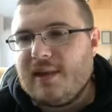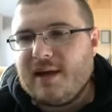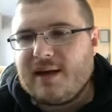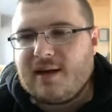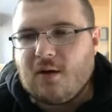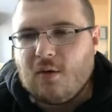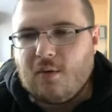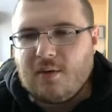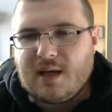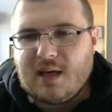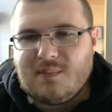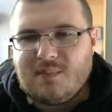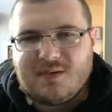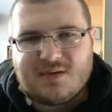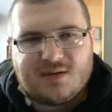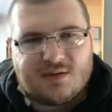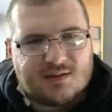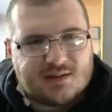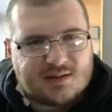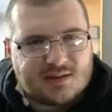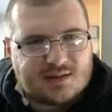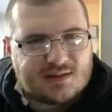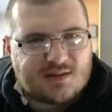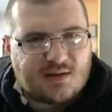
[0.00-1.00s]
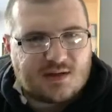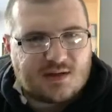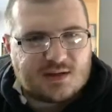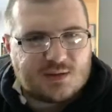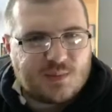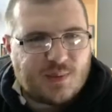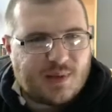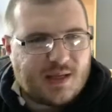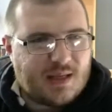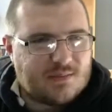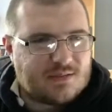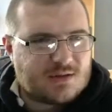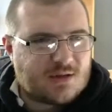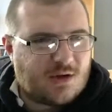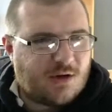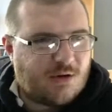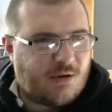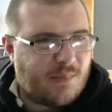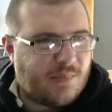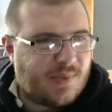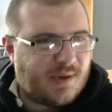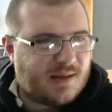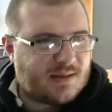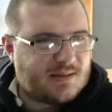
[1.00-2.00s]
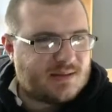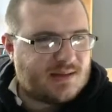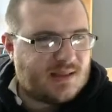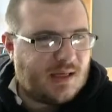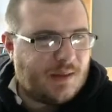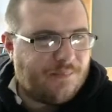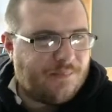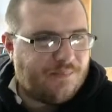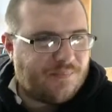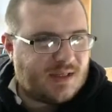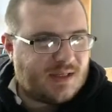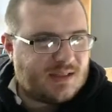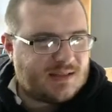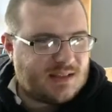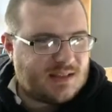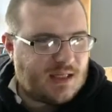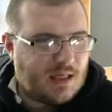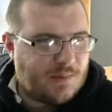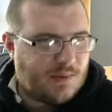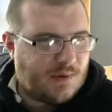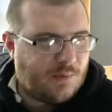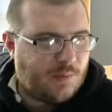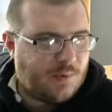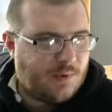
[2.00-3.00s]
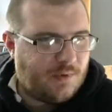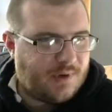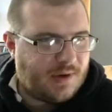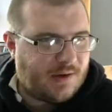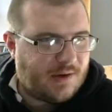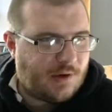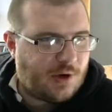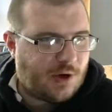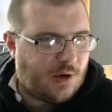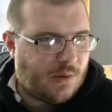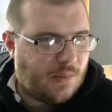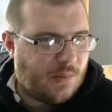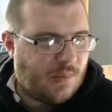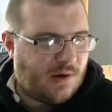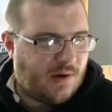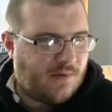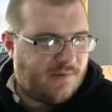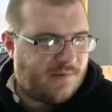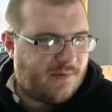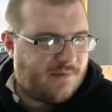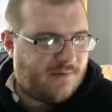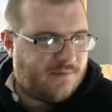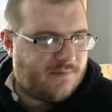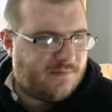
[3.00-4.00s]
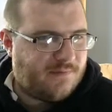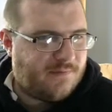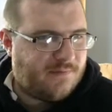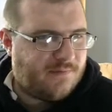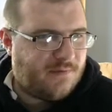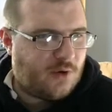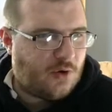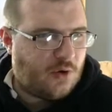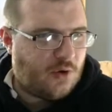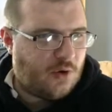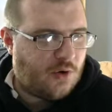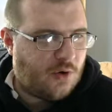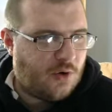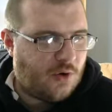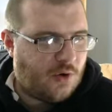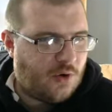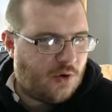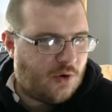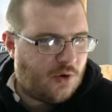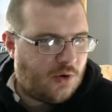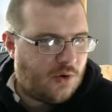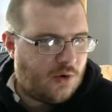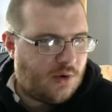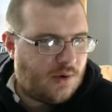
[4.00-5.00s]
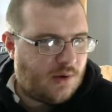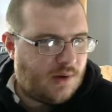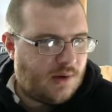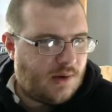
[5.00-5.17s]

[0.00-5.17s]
their goalkeeper does as long as we keep scoring past him. Sima will now come off for